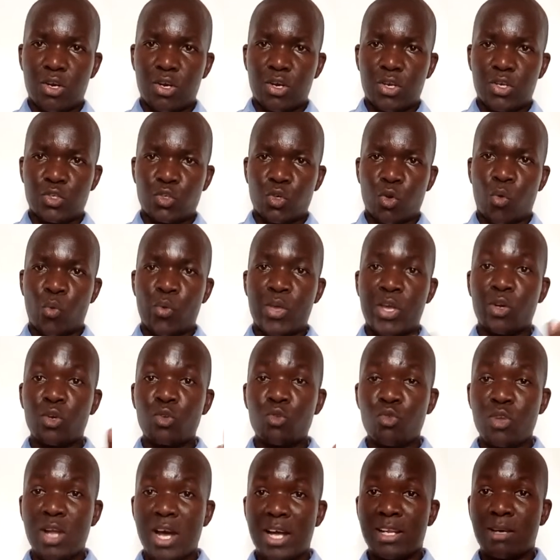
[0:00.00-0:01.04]
So we are going to
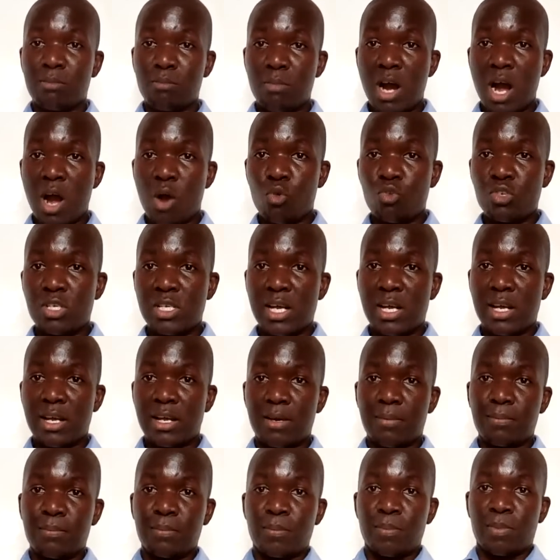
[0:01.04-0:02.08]
learn about
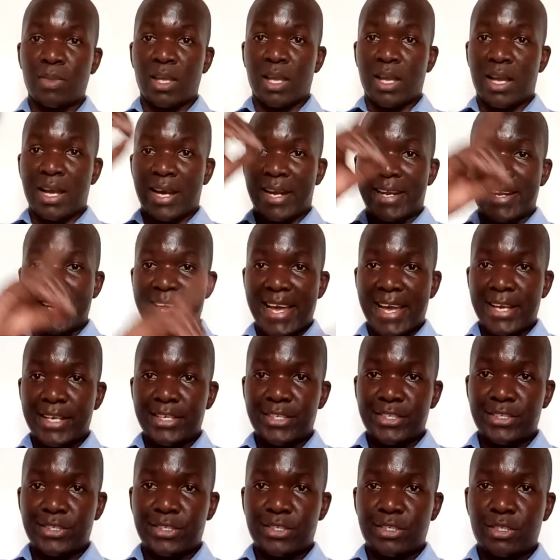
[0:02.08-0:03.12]

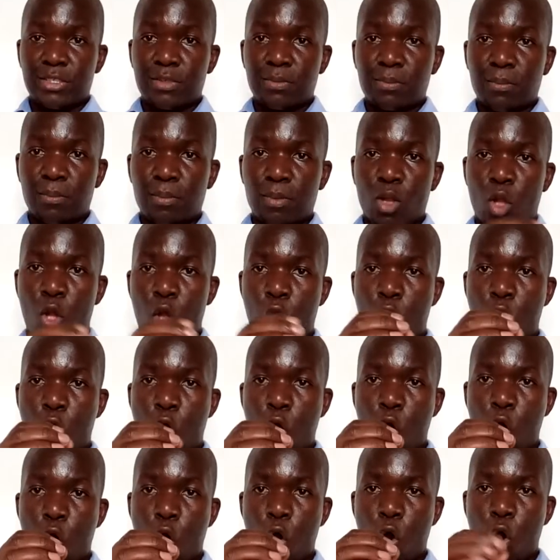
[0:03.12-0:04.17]
days
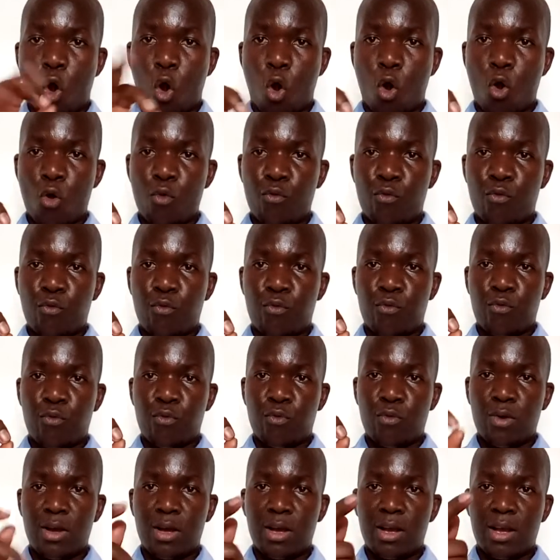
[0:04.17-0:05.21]
of
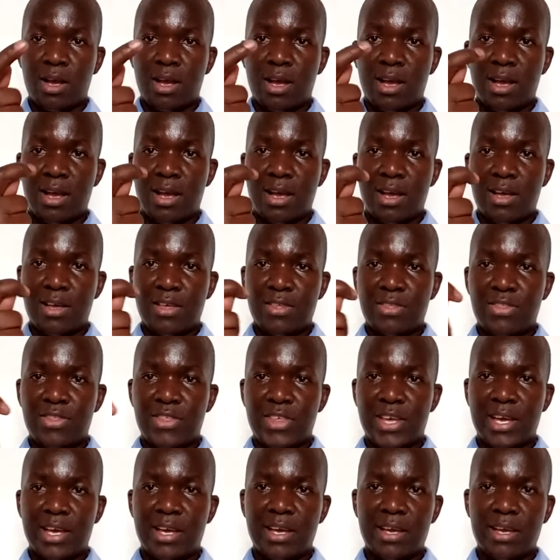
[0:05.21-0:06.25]

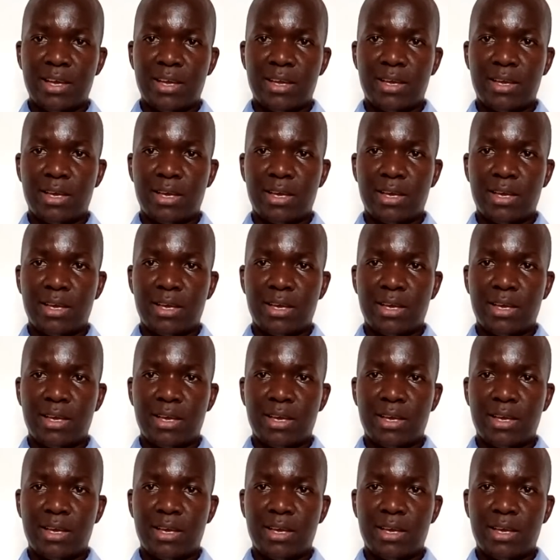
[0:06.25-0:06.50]
the